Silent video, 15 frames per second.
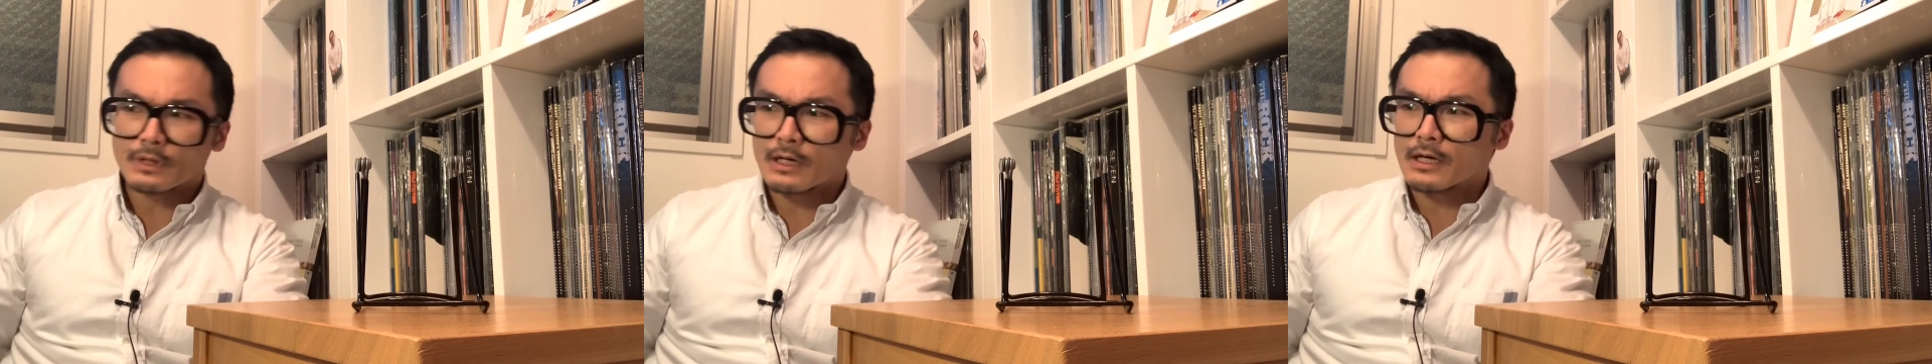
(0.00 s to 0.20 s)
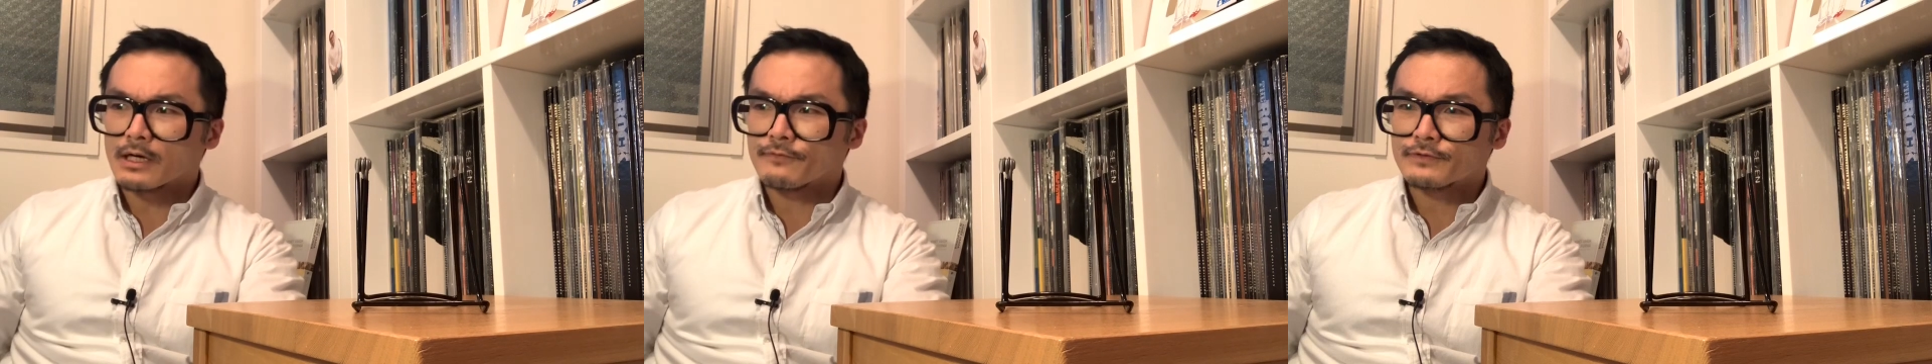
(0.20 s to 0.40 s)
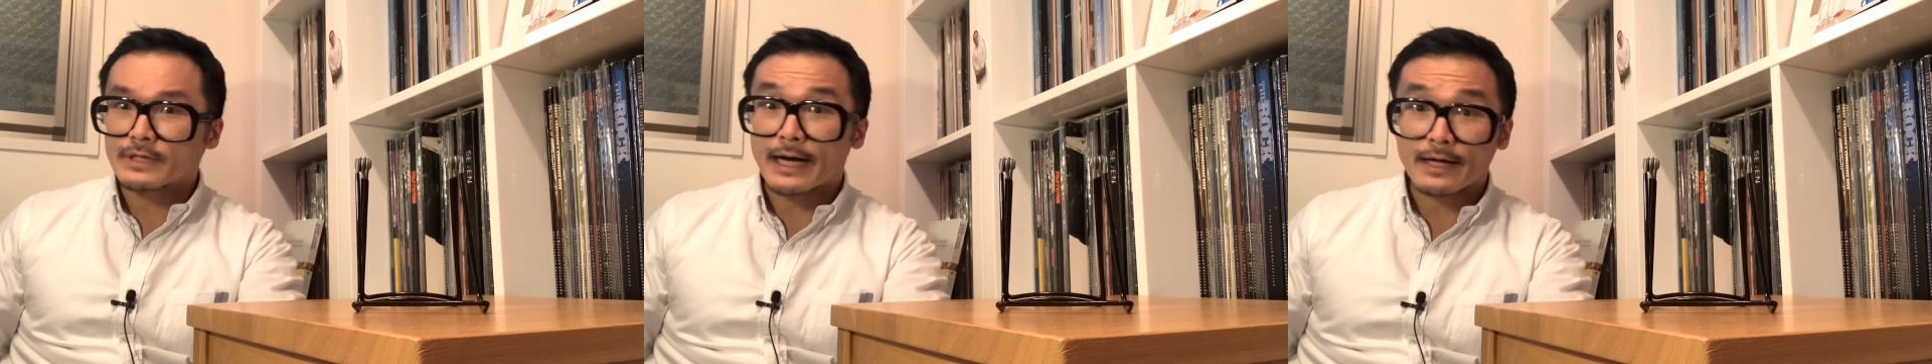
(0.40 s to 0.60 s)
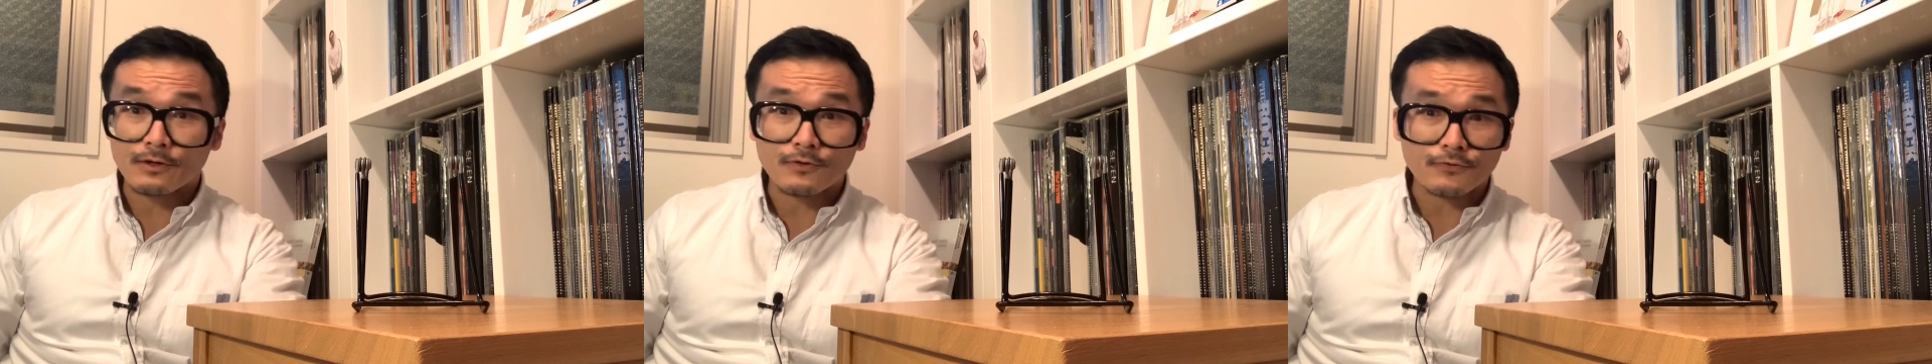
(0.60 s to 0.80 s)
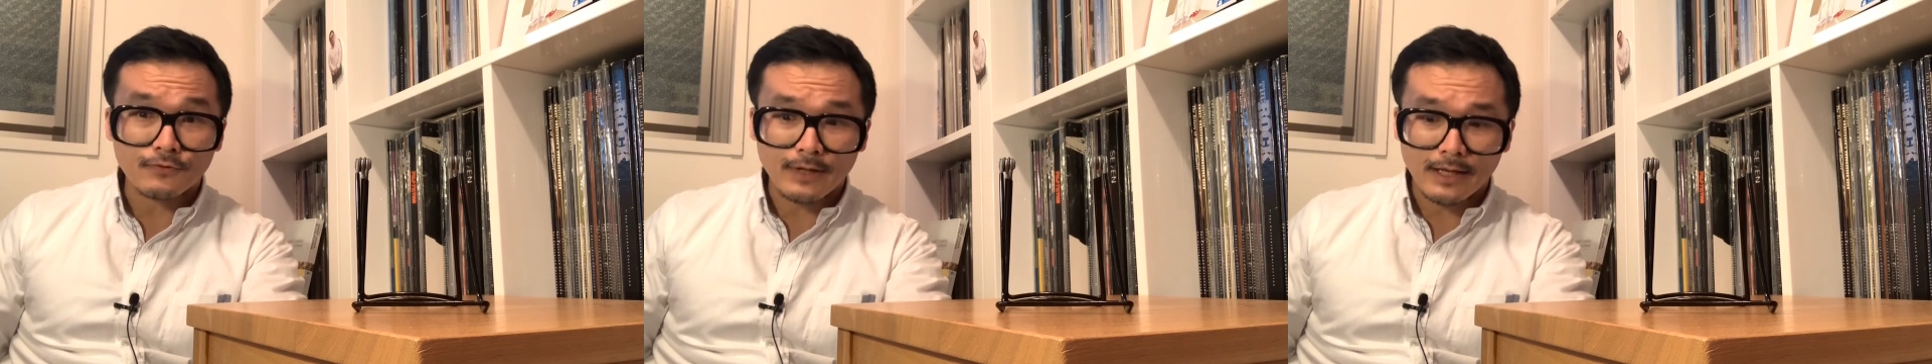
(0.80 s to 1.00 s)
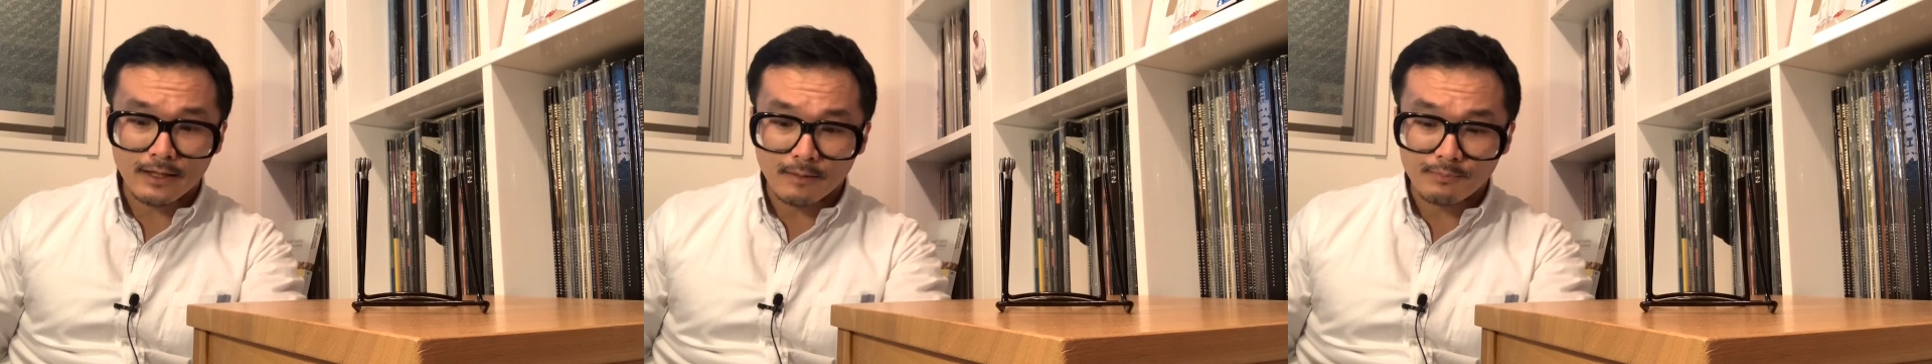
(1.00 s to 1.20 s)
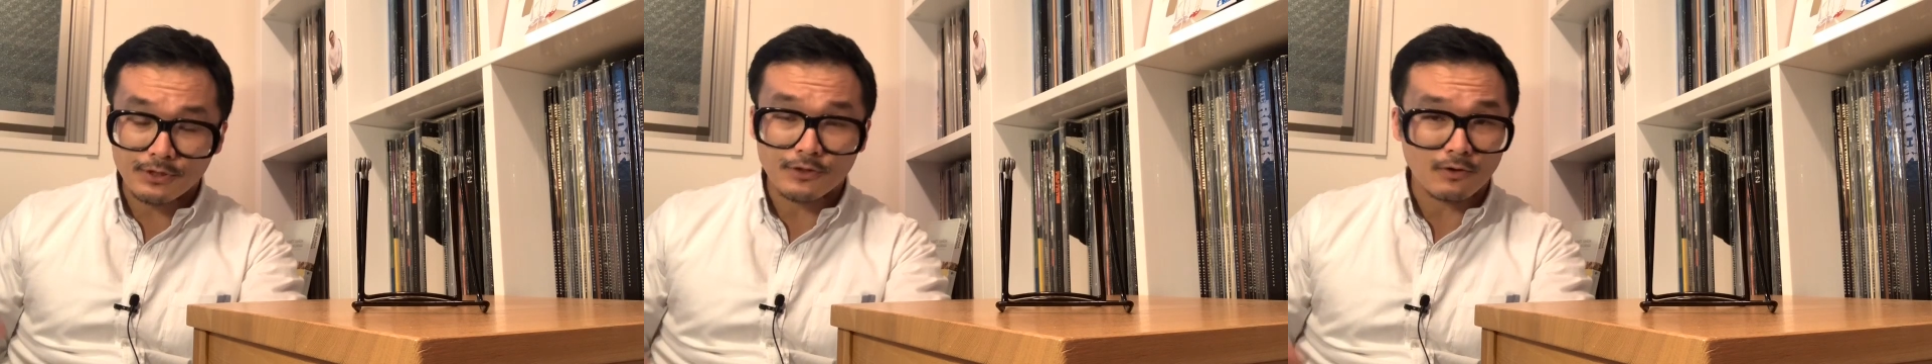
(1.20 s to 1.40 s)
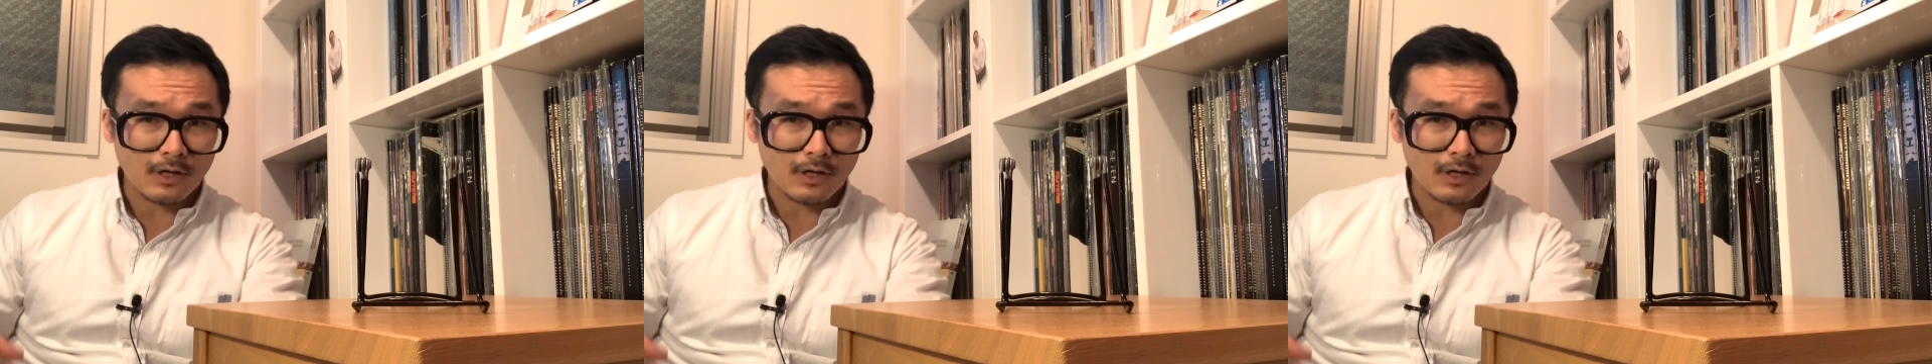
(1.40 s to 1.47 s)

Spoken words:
of titles that appear